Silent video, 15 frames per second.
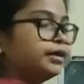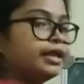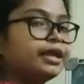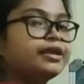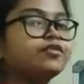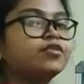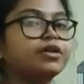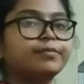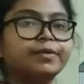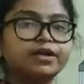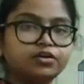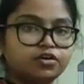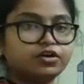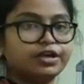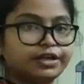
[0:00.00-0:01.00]

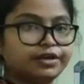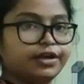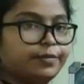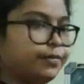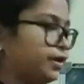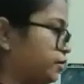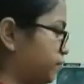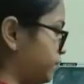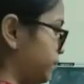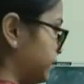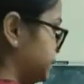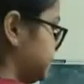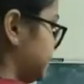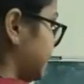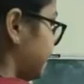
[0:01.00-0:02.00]
increment or decrement, we
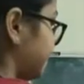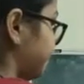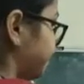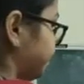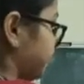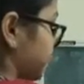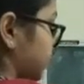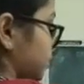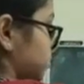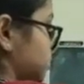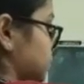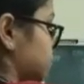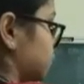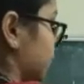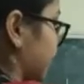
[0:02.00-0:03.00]
may say.
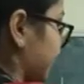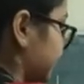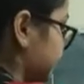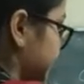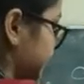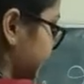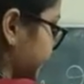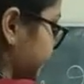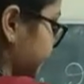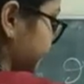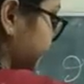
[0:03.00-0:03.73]
So I can write